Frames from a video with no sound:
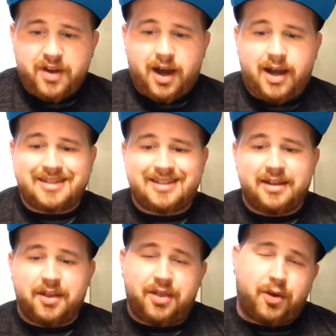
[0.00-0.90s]
got
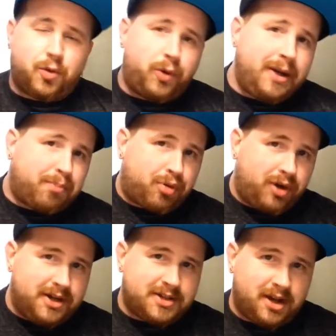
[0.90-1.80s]
the
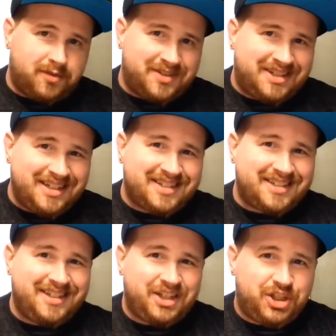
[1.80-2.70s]
reprint of
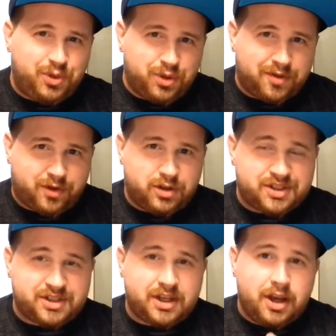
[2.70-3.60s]
DC
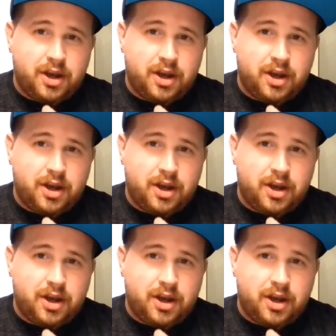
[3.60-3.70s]
Universe